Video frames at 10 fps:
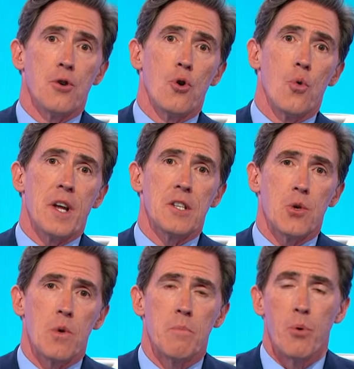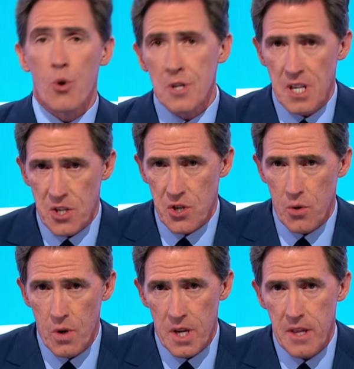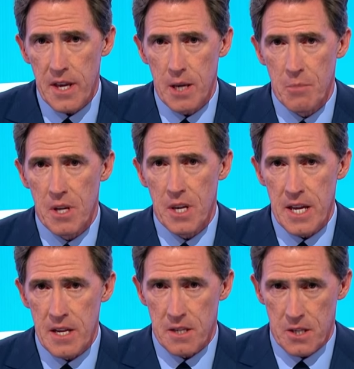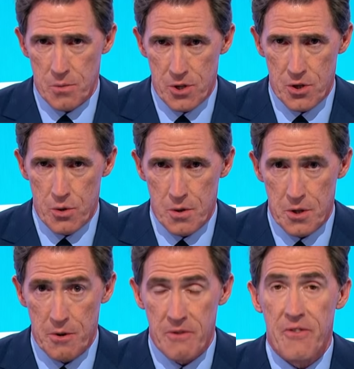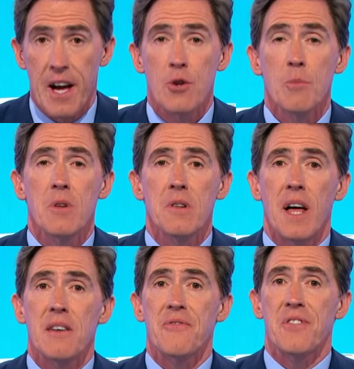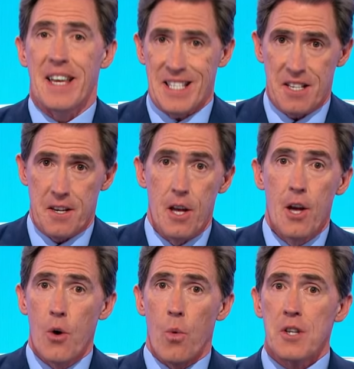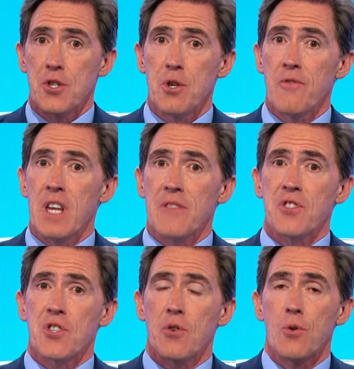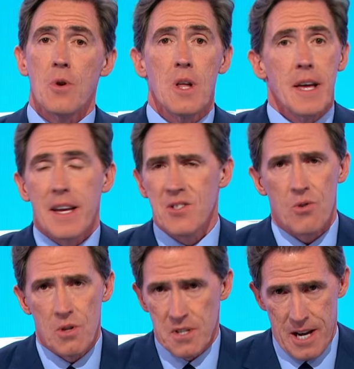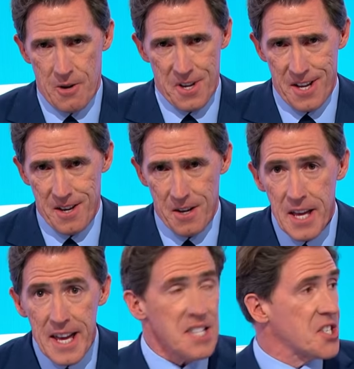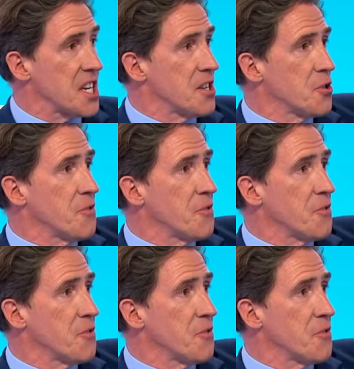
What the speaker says: who went to a boarding school in the Himalayas, which taught her a valuable life lesson. Once you've left school, it's all downhill. It's Sindhu